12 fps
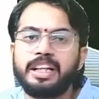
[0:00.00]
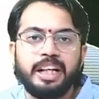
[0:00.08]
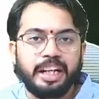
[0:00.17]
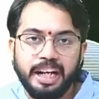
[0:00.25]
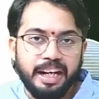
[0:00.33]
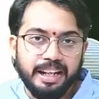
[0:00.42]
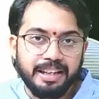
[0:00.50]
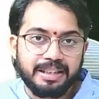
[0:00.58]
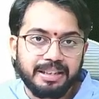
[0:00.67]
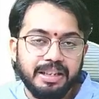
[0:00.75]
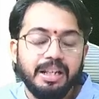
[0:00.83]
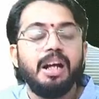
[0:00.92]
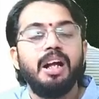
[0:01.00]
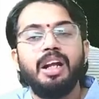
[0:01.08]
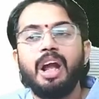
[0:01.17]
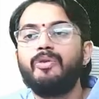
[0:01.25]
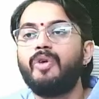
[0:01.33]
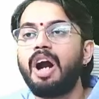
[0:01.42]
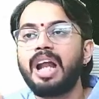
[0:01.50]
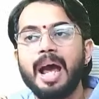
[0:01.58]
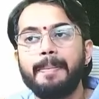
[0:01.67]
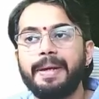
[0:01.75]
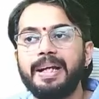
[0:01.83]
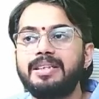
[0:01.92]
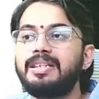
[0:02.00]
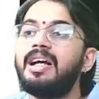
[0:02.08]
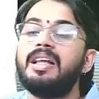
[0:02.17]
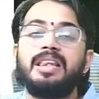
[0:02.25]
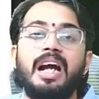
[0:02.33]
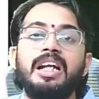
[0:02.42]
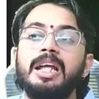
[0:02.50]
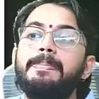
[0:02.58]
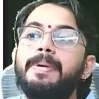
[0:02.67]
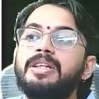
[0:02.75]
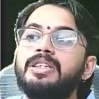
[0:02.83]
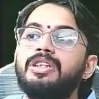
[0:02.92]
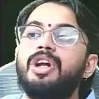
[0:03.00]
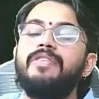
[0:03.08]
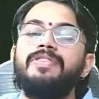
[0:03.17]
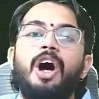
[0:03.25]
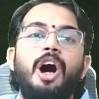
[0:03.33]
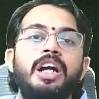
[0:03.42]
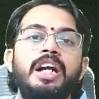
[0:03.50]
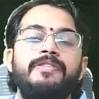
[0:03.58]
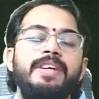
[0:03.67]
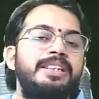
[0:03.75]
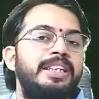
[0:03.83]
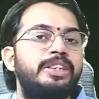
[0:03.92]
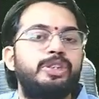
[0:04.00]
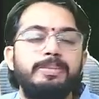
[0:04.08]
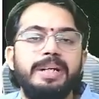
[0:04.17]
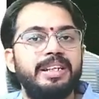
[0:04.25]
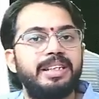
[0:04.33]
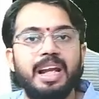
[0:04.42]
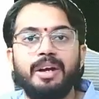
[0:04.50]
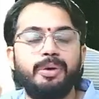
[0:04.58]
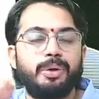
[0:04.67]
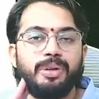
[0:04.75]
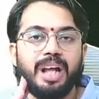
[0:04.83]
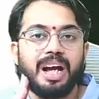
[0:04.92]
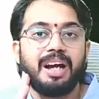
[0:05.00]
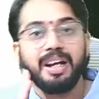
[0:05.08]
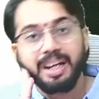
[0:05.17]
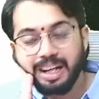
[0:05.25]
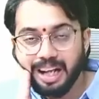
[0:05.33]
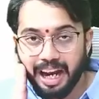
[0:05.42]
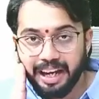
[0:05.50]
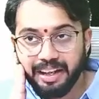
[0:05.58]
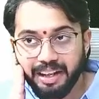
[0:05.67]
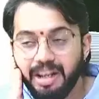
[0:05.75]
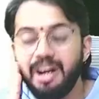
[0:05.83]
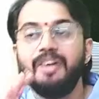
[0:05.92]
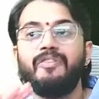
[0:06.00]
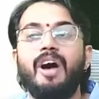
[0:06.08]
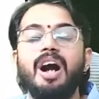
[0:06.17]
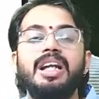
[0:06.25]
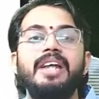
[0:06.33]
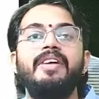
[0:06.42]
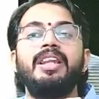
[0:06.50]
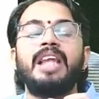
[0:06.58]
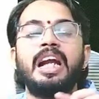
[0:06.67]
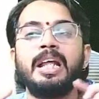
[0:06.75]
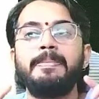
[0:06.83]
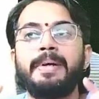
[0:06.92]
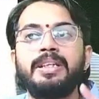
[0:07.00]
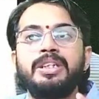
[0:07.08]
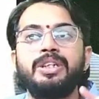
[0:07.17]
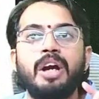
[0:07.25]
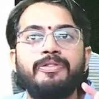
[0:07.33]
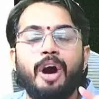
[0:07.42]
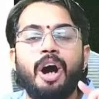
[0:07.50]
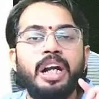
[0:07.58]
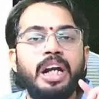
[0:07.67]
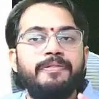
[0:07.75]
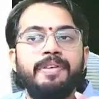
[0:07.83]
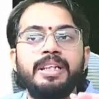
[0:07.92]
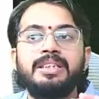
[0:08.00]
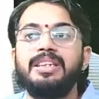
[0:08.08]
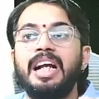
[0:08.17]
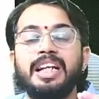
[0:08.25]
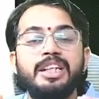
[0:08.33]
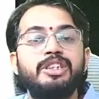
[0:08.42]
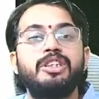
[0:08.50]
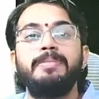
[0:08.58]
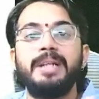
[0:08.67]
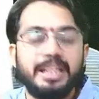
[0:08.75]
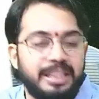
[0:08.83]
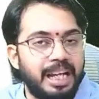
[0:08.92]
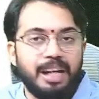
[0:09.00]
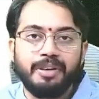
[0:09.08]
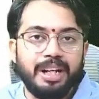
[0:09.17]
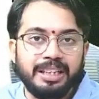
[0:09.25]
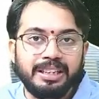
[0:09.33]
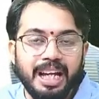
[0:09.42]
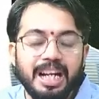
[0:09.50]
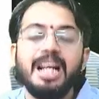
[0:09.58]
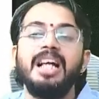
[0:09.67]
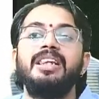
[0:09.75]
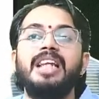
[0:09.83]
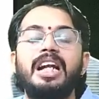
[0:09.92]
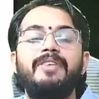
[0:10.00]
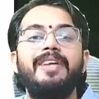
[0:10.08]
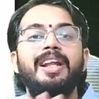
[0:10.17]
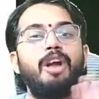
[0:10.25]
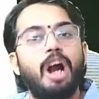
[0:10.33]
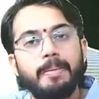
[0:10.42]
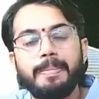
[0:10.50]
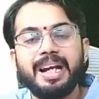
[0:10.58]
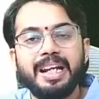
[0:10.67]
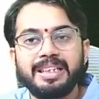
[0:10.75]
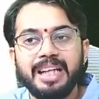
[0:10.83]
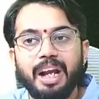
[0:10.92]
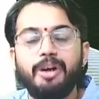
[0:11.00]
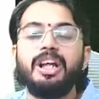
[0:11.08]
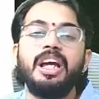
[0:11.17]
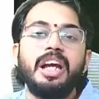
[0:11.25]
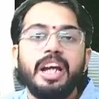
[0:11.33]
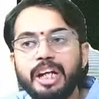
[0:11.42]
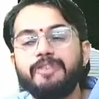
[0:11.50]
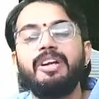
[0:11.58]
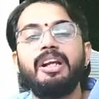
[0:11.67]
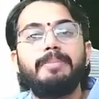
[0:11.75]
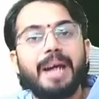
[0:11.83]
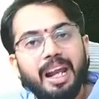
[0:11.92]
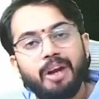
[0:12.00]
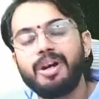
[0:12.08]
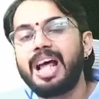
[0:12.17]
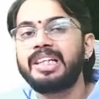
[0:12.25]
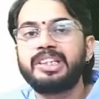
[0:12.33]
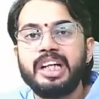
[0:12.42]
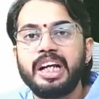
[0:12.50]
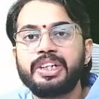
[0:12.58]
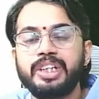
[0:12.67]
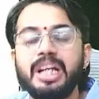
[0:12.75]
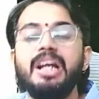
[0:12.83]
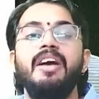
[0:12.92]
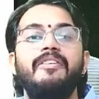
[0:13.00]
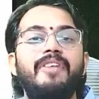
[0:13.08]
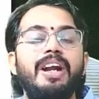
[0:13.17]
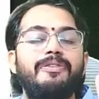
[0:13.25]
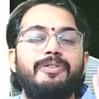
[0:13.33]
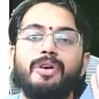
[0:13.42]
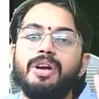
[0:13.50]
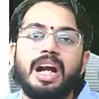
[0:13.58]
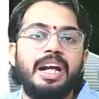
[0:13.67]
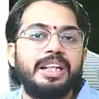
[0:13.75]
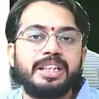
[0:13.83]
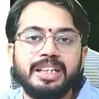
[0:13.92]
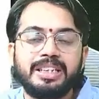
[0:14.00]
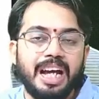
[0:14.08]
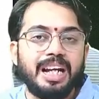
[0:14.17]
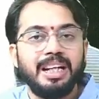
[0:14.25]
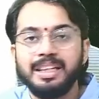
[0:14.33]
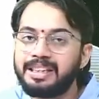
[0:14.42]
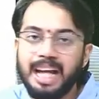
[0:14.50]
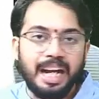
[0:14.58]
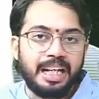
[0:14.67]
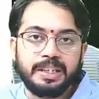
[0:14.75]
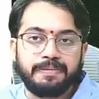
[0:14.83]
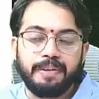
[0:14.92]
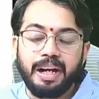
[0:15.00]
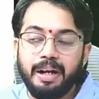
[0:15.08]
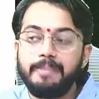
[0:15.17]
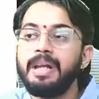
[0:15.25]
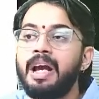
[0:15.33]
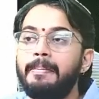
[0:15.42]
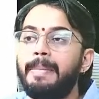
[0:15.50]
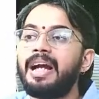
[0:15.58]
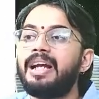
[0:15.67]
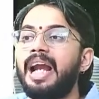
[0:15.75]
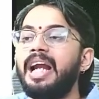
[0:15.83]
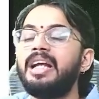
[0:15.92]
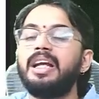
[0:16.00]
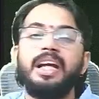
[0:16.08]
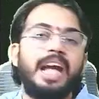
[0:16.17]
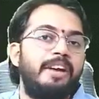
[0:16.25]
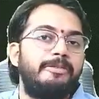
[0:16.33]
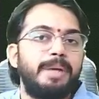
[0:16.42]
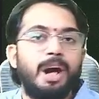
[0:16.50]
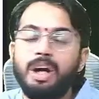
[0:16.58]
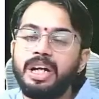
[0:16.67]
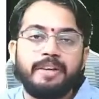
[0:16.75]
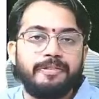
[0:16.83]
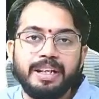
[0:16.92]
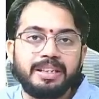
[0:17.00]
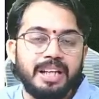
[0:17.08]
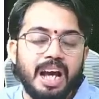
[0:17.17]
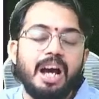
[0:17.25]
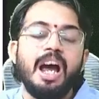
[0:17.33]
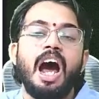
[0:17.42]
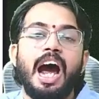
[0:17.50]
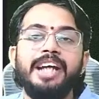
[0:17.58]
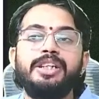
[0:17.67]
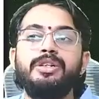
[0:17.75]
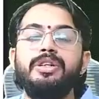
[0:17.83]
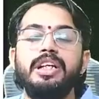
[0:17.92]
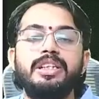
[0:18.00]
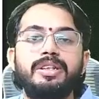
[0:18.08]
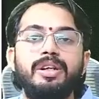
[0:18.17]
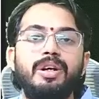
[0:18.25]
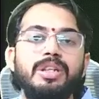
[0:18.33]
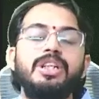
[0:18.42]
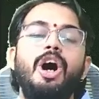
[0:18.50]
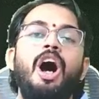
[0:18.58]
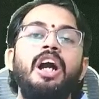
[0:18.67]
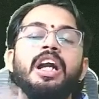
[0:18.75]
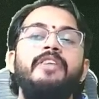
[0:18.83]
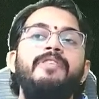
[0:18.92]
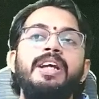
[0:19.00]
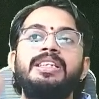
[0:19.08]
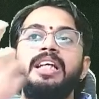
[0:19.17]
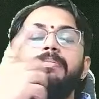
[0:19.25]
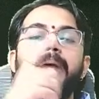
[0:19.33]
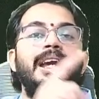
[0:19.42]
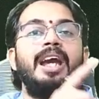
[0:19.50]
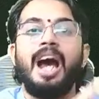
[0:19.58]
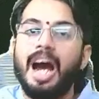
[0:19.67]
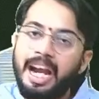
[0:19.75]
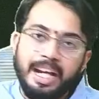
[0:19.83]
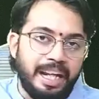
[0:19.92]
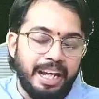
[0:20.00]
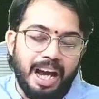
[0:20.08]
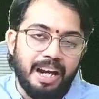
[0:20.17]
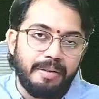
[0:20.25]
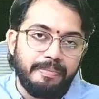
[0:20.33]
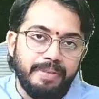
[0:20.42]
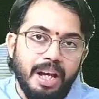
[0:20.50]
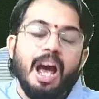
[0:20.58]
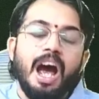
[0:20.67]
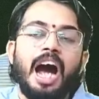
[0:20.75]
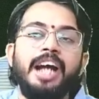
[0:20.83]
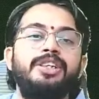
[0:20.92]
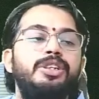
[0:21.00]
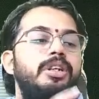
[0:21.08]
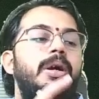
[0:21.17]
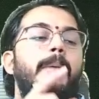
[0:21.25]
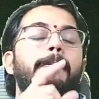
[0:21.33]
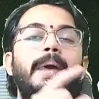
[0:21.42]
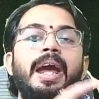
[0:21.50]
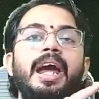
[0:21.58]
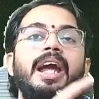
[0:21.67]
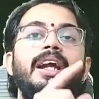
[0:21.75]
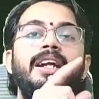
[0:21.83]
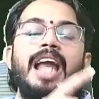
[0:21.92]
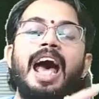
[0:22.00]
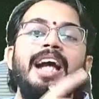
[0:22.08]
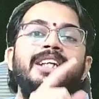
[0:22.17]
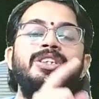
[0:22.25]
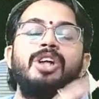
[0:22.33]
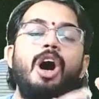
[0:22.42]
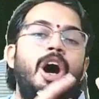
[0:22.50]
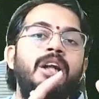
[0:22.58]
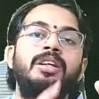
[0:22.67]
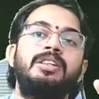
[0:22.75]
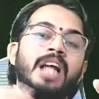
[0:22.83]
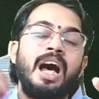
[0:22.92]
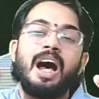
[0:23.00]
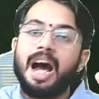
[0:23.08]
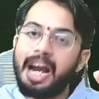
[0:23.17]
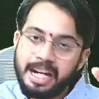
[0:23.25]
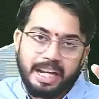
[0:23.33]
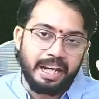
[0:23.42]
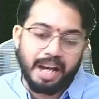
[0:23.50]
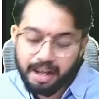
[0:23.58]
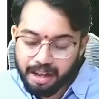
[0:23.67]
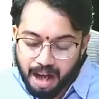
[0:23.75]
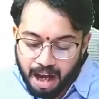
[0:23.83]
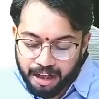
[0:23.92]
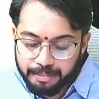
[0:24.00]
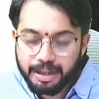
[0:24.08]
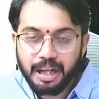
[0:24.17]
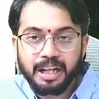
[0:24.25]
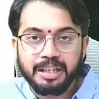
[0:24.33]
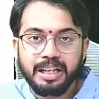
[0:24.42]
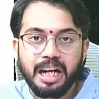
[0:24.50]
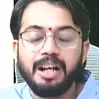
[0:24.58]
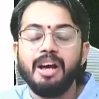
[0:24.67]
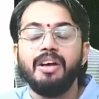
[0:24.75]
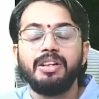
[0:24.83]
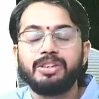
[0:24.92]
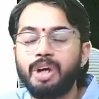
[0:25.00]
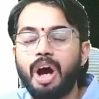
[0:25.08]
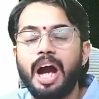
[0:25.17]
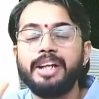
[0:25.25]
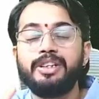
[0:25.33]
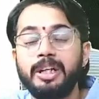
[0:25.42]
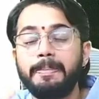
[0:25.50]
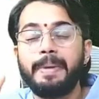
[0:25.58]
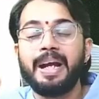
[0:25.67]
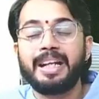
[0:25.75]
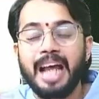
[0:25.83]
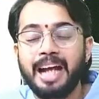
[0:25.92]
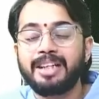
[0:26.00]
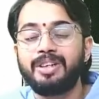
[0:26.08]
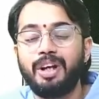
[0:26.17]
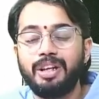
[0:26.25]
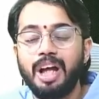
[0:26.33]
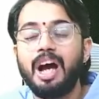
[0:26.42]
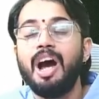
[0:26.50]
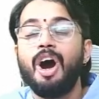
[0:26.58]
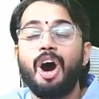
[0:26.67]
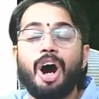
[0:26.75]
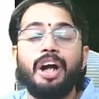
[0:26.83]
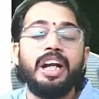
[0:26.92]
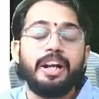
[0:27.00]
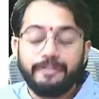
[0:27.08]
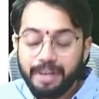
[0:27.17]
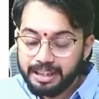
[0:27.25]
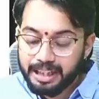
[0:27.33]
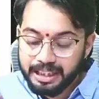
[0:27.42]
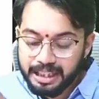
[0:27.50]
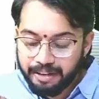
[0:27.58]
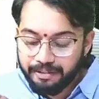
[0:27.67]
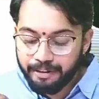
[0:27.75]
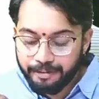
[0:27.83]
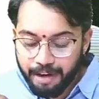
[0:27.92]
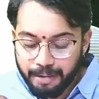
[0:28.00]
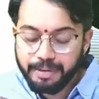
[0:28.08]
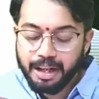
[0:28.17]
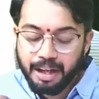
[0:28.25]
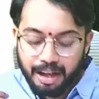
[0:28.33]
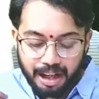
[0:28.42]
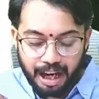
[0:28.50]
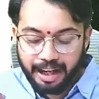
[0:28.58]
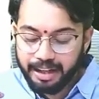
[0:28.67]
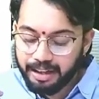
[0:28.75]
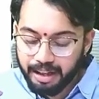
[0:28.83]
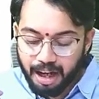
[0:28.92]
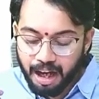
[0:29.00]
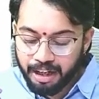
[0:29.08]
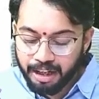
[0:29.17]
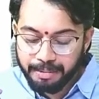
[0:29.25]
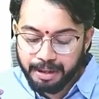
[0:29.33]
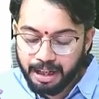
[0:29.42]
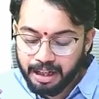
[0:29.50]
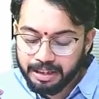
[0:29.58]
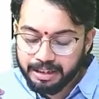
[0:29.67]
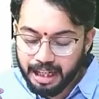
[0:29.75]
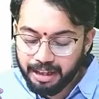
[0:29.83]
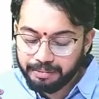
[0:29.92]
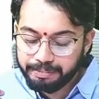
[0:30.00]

TDS. Now, what happens? 30% of the audit fees is to be disallowed to the client. Whatever 30% of audit fees that is to be disallowed is there, that will not be disallowed. It will be allowed as deduction when four conditions are satisfied. My client gave me audit fees. Now, I should disclose audit fees in my ITR. I should pay tax on the ITR. Are you able to understand? So I should pay tax on the audit fees received from client. Are you able to understand?